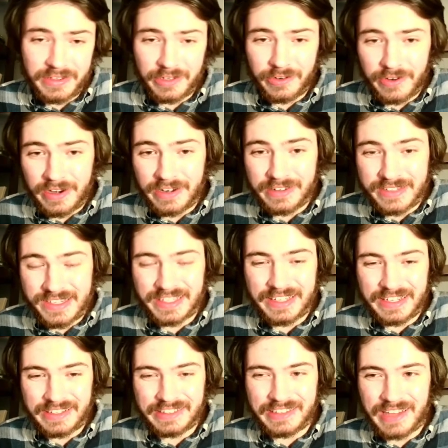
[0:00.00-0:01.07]
the greatest
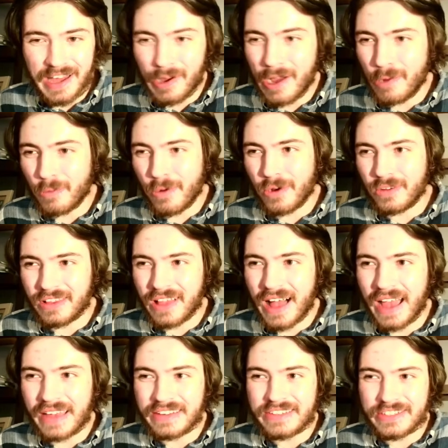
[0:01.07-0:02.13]
lately. I won't
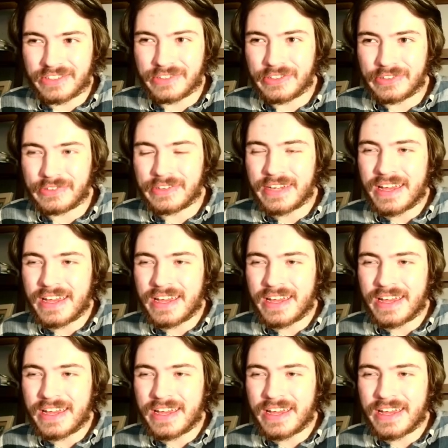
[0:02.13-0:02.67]
lie to you.